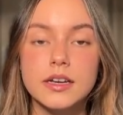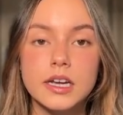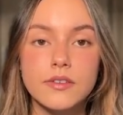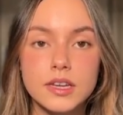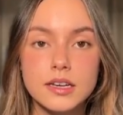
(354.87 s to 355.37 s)

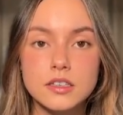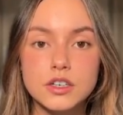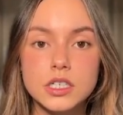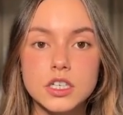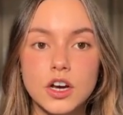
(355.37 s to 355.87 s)
If the answer
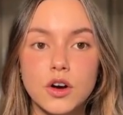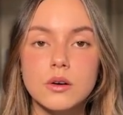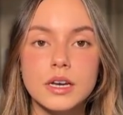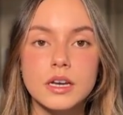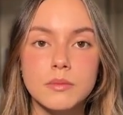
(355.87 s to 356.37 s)
is no,
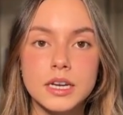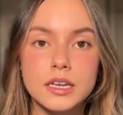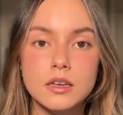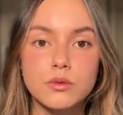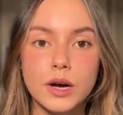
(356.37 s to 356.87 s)
we can
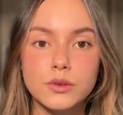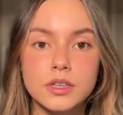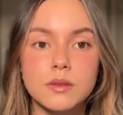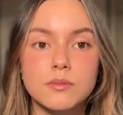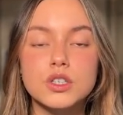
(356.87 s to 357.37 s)
immediately route
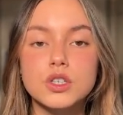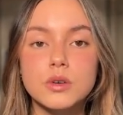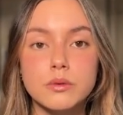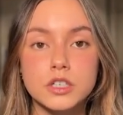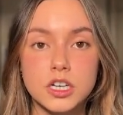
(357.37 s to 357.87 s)
them to a
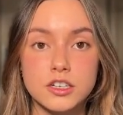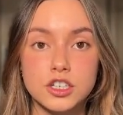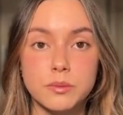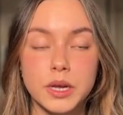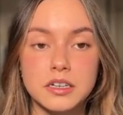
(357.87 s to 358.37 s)

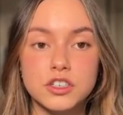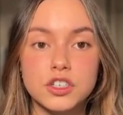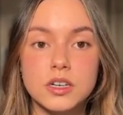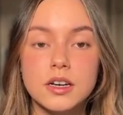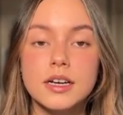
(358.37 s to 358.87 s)
rejection page.
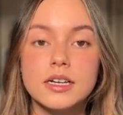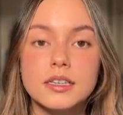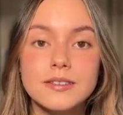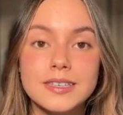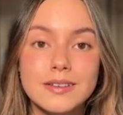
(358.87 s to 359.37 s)

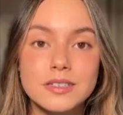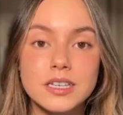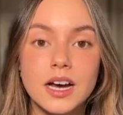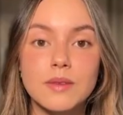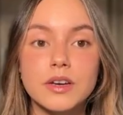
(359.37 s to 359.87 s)
This saves
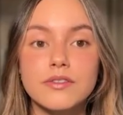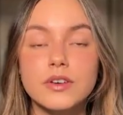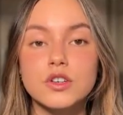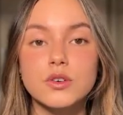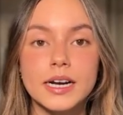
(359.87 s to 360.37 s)
time by
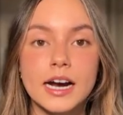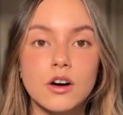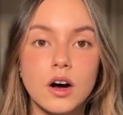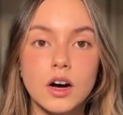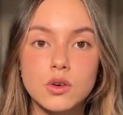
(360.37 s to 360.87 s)
filtering out
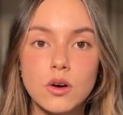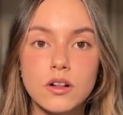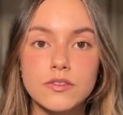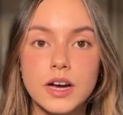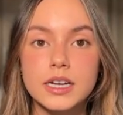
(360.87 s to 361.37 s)

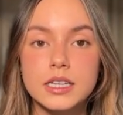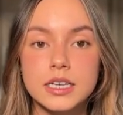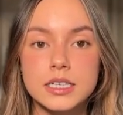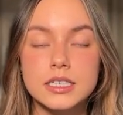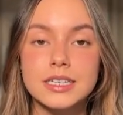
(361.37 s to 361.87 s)
unqualified
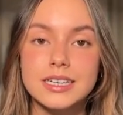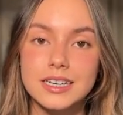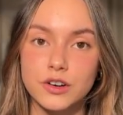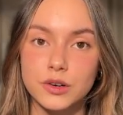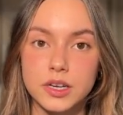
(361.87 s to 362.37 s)
leads
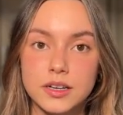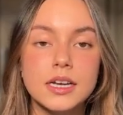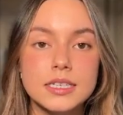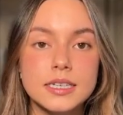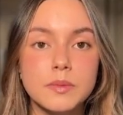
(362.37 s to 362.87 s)
early.
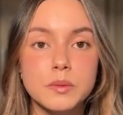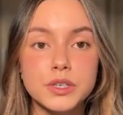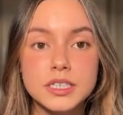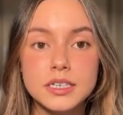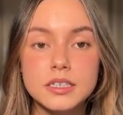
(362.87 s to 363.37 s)
Step number
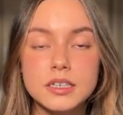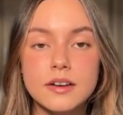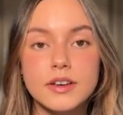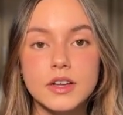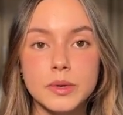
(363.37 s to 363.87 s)
6,
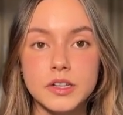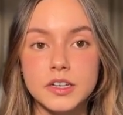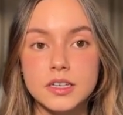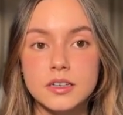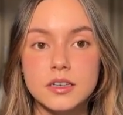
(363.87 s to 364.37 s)

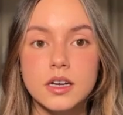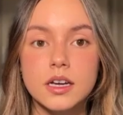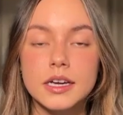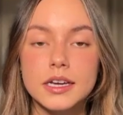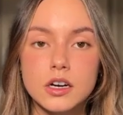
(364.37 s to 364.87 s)
availability.
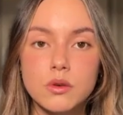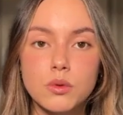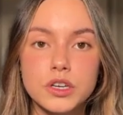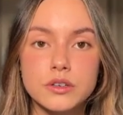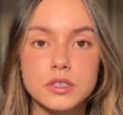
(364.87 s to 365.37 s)
Here we'll
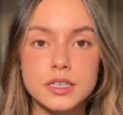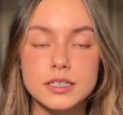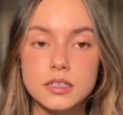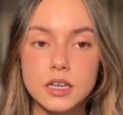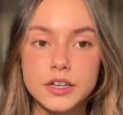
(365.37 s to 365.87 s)
use a
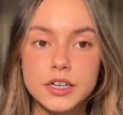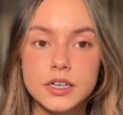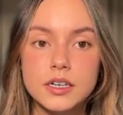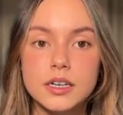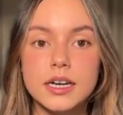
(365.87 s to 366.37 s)
slider.
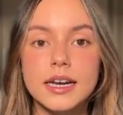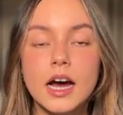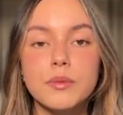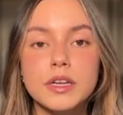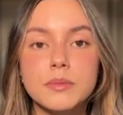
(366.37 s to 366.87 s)
In how
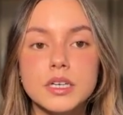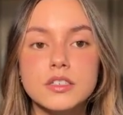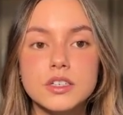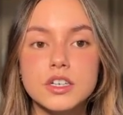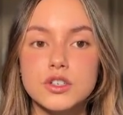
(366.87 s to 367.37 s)
many
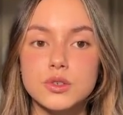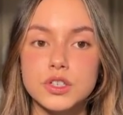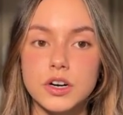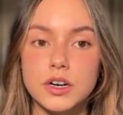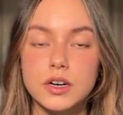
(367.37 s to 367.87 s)
months could you
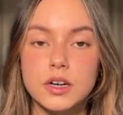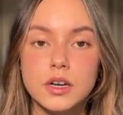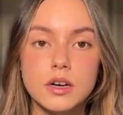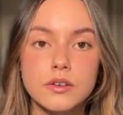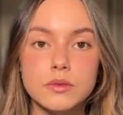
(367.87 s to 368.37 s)
start?
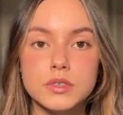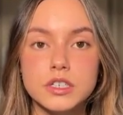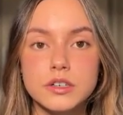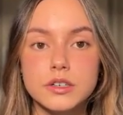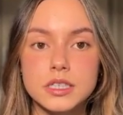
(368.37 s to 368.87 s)
From
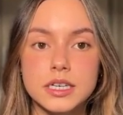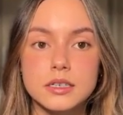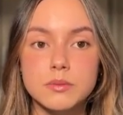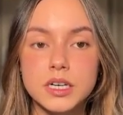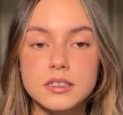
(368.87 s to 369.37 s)
0 to 6
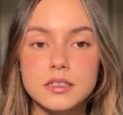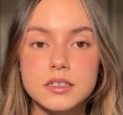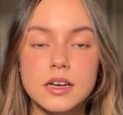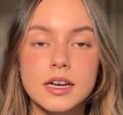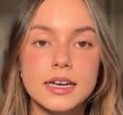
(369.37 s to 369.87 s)
months.
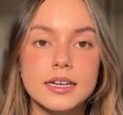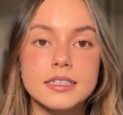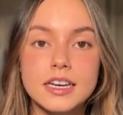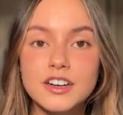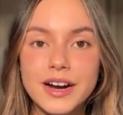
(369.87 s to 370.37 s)
It's
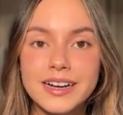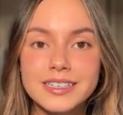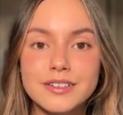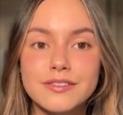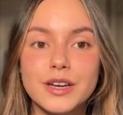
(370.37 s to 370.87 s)

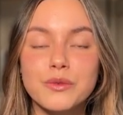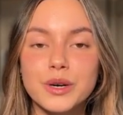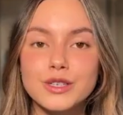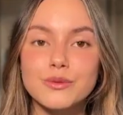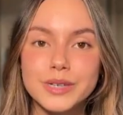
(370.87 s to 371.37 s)
interactive and
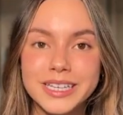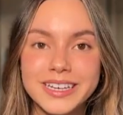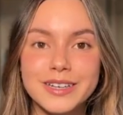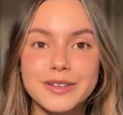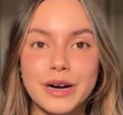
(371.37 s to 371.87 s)
works
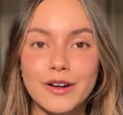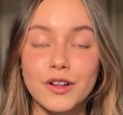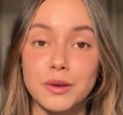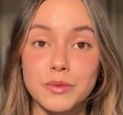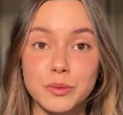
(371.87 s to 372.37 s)
really well
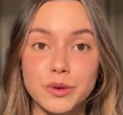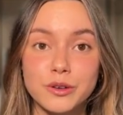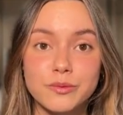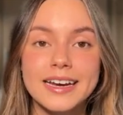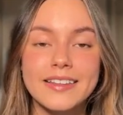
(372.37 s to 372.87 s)
on
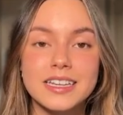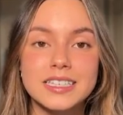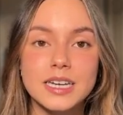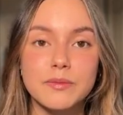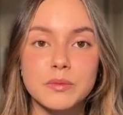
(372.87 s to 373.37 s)
mobile. And then
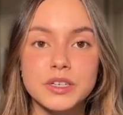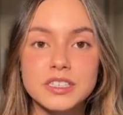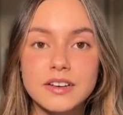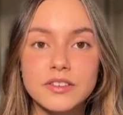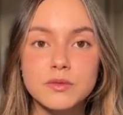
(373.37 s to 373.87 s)
step number
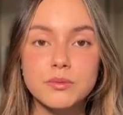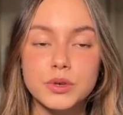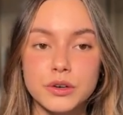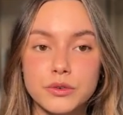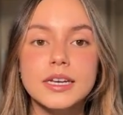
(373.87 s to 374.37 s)
7,
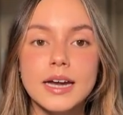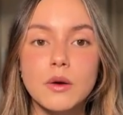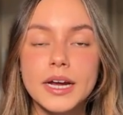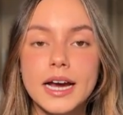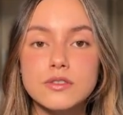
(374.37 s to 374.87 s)
proof. Now
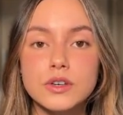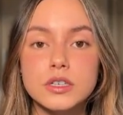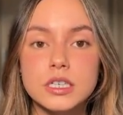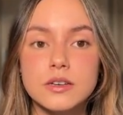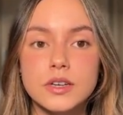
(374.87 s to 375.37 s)
we ask for a
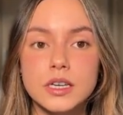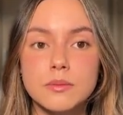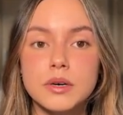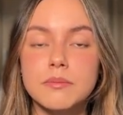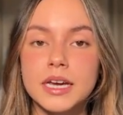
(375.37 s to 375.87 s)
CV,
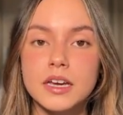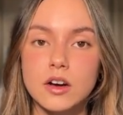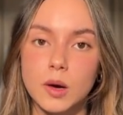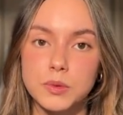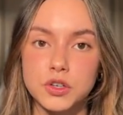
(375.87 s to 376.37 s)
but make it
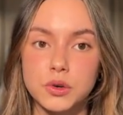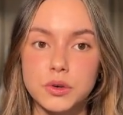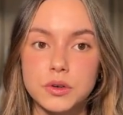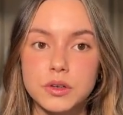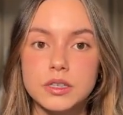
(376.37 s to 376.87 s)
optional.